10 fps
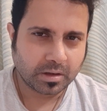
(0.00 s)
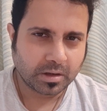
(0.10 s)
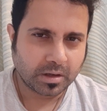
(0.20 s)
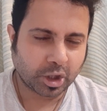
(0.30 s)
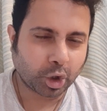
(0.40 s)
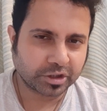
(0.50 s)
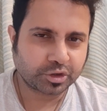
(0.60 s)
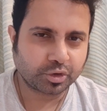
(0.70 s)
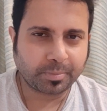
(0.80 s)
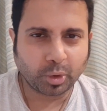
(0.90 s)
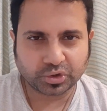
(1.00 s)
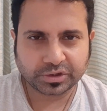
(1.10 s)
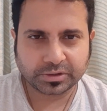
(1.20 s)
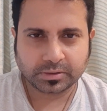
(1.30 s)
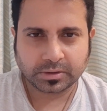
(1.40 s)
According to
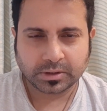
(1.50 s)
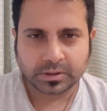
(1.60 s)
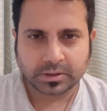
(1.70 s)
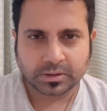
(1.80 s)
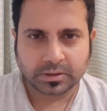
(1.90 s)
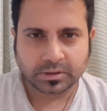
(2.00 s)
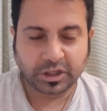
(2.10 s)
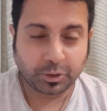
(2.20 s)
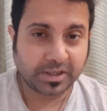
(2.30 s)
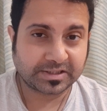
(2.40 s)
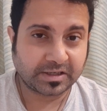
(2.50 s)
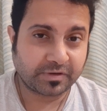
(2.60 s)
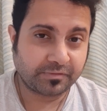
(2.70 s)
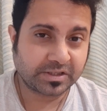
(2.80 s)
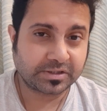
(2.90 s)
reports, the US have
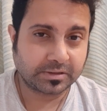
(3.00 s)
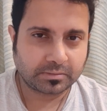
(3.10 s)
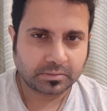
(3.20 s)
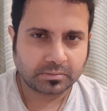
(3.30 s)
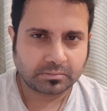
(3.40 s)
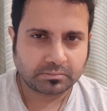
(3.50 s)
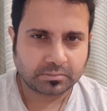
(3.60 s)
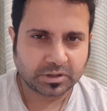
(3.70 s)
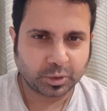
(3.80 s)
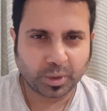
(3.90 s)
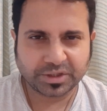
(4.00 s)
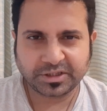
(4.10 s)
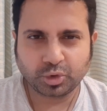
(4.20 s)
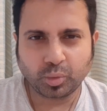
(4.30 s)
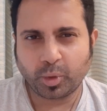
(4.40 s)
invested USD
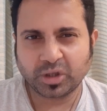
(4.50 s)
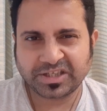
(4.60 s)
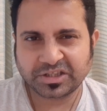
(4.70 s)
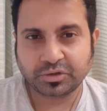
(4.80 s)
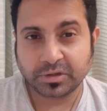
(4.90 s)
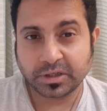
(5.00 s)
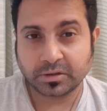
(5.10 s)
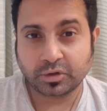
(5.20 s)
$2.6 trillion